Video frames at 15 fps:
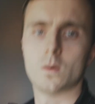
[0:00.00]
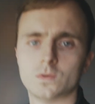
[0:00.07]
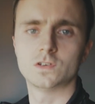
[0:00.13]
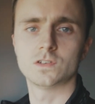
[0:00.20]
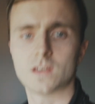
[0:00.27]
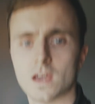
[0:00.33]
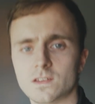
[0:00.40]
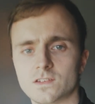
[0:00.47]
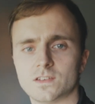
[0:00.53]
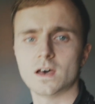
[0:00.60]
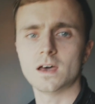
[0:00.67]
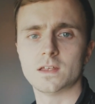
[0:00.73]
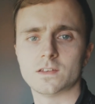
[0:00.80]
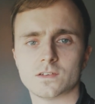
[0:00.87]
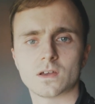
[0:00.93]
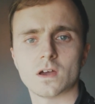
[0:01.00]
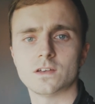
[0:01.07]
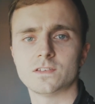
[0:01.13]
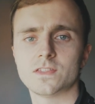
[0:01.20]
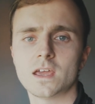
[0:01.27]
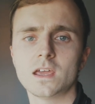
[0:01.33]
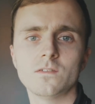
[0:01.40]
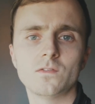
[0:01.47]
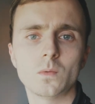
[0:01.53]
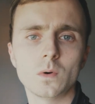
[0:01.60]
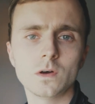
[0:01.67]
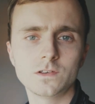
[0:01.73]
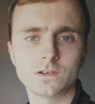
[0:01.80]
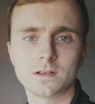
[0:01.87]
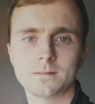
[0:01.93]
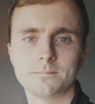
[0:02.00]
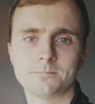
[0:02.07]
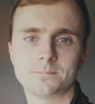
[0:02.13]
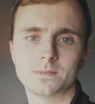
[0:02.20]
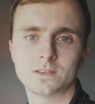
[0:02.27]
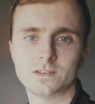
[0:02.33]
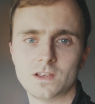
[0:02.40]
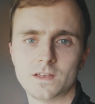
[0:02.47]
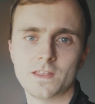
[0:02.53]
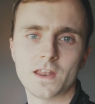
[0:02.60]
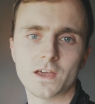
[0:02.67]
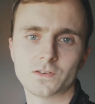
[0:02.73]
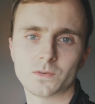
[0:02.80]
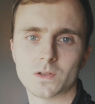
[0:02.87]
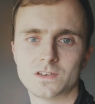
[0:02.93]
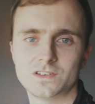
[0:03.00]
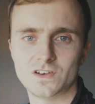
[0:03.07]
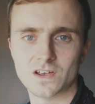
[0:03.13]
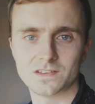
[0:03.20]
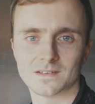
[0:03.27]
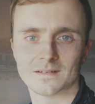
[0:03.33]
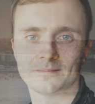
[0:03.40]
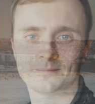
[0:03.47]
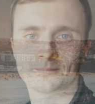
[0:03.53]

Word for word: and we're just getting started. So guys, thank you for watching. See you in the next one. Cheers.